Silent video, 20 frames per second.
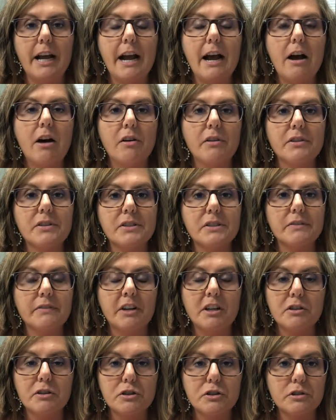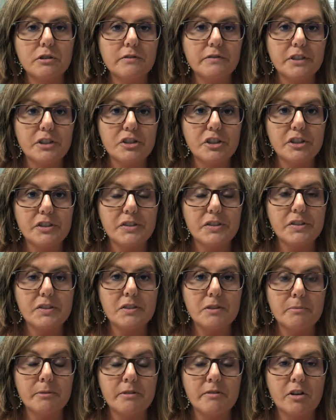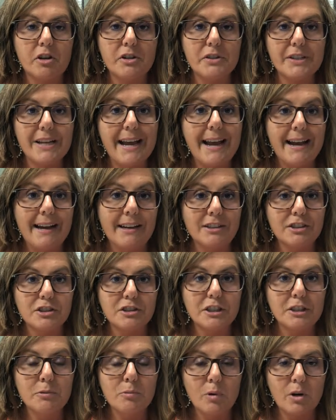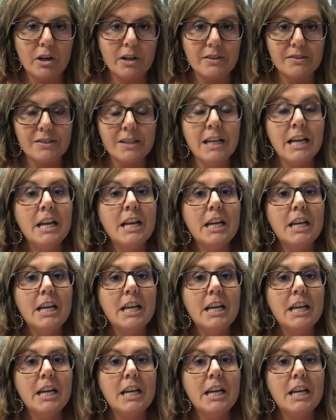how this functional vision system of ours actually works